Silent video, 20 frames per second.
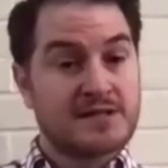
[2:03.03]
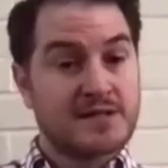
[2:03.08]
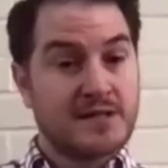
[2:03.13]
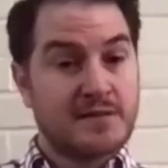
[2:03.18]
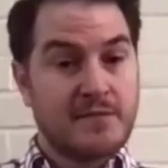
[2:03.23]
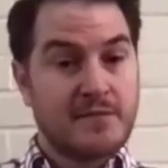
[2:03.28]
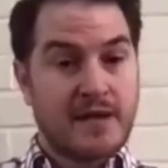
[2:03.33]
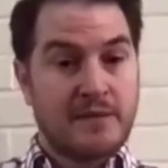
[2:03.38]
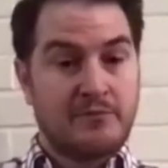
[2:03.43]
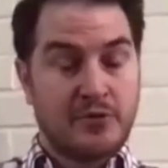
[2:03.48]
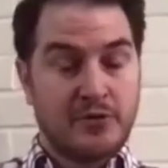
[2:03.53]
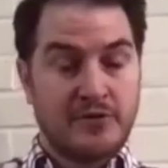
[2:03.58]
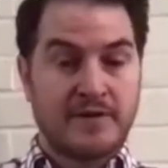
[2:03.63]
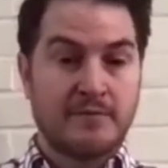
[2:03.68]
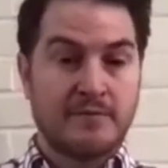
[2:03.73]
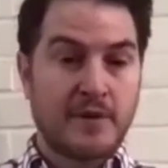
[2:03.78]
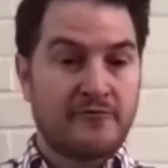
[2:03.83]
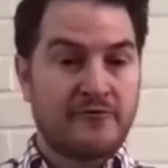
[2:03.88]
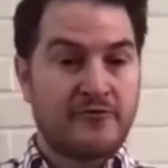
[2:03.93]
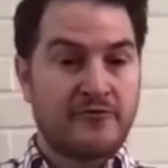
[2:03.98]
them and put
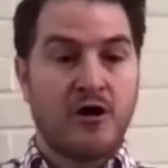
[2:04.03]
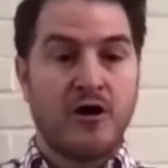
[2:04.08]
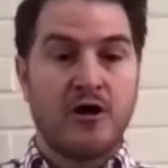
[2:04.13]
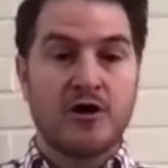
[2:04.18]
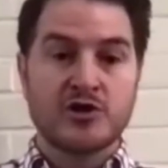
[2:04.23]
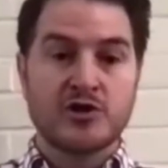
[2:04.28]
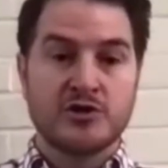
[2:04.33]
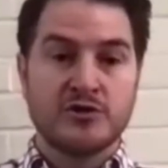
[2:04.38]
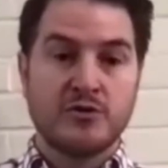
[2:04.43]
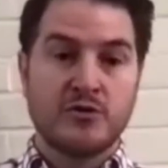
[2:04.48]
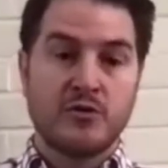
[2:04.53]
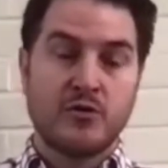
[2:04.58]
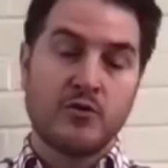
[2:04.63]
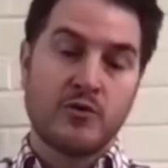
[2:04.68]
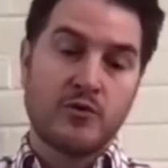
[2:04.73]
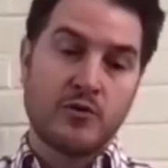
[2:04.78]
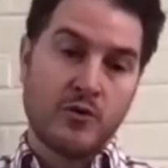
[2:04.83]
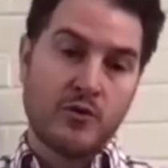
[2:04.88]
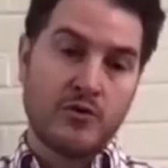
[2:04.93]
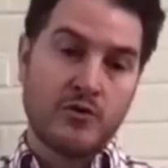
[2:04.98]
them up for auction
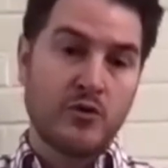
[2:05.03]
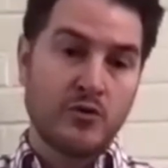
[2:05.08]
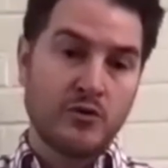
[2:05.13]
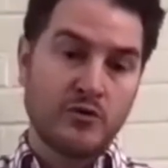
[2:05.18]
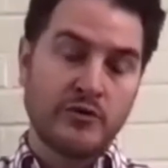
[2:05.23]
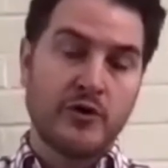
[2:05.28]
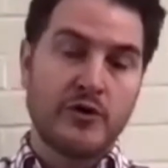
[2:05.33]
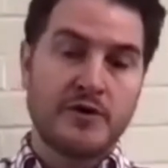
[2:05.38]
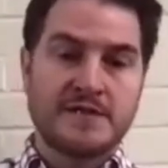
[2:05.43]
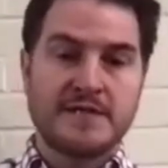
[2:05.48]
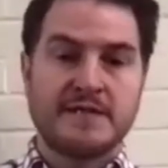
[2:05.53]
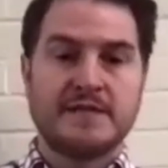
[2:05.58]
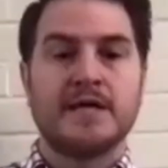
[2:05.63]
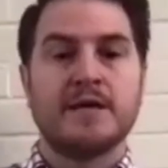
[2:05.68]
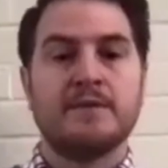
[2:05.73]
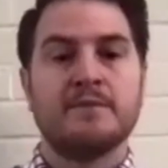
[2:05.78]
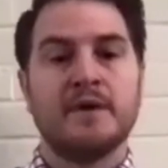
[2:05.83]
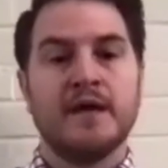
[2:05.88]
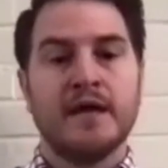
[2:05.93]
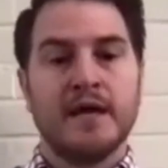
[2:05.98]
or hold on to
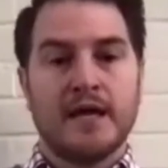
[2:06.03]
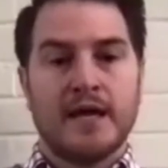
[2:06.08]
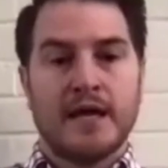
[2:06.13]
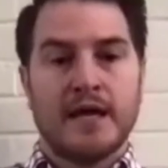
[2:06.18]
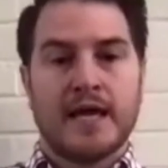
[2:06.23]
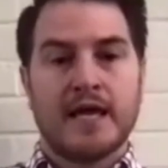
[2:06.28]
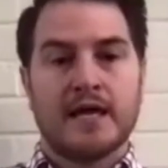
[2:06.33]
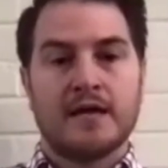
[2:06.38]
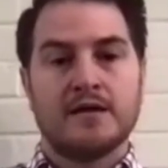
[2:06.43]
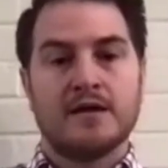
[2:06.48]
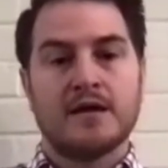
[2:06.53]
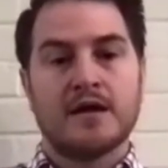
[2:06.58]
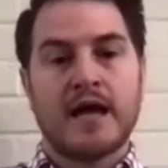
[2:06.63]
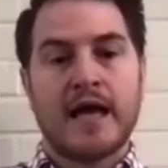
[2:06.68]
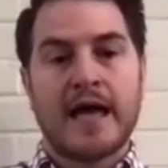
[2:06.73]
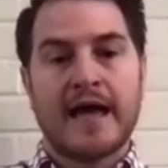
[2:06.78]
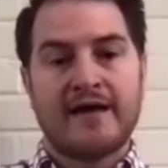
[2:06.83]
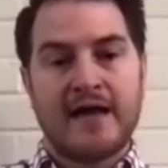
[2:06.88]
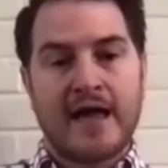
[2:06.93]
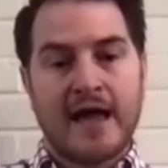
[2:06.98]
them and
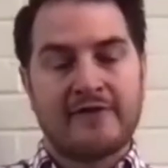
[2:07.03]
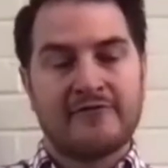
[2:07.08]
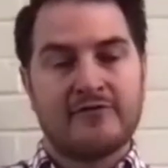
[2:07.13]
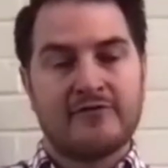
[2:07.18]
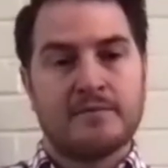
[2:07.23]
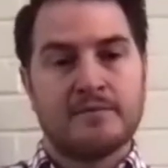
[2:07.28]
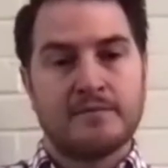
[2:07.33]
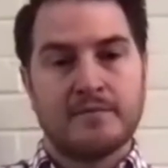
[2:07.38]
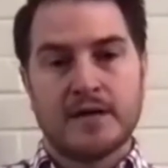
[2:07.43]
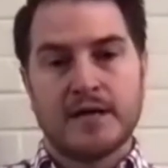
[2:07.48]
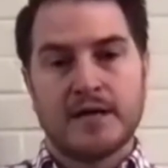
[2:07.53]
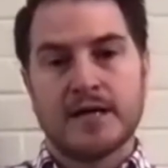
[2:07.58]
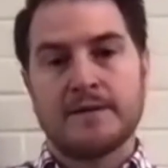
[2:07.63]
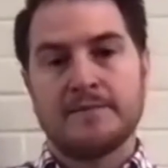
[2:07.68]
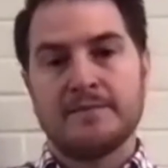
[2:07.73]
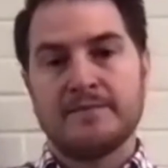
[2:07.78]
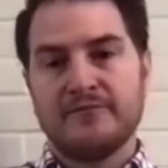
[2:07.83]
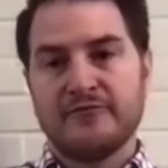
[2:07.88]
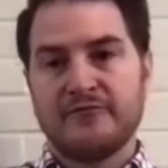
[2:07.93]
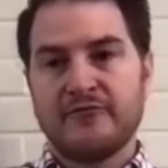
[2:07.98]
have
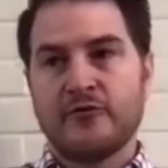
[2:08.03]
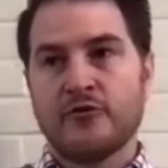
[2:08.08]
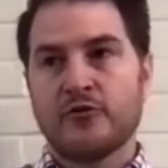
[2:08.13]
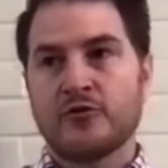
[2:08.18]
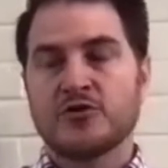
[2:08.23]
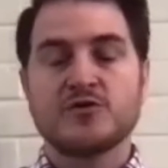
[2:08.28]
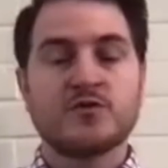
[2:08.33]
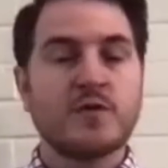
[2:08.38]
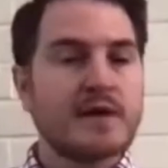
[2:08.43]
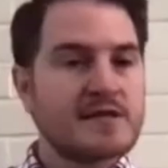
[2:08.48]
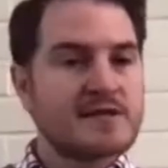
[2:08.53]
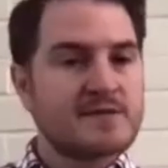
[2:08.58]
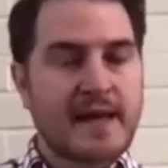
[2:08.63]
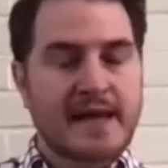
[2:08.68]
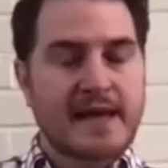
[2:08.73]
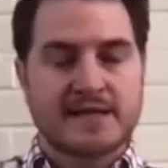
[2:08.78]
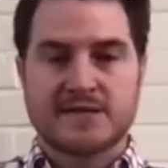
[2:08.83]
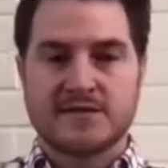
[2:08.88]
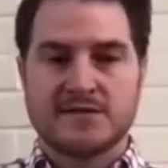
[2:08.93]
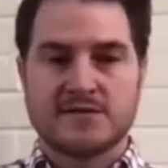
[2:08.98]
them for swing
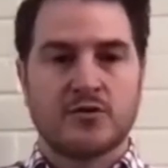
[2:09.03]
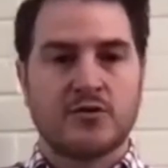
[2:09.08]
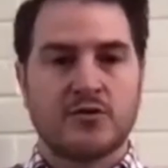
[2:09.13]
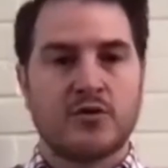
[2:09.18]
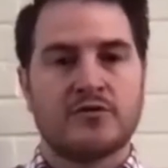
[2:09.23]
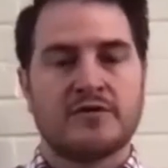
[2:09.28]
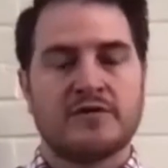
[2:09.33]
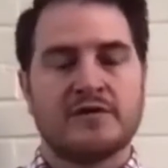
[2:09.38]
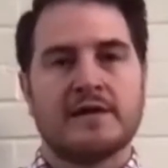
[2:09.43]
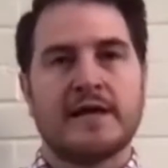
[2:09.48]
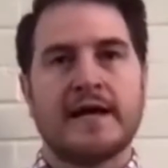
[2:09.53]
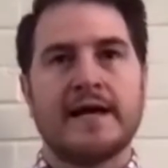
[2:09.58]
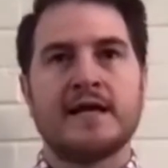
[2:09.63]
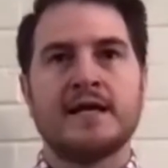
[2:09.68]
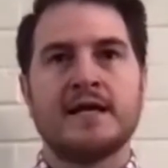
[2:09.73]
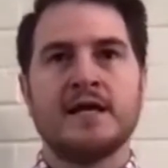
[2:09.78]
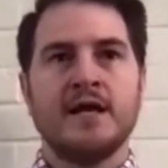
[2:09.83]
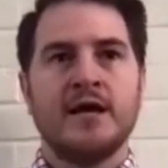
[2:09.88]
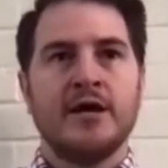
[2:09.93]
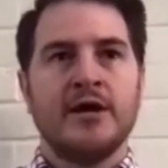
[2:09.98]
spaces or the like.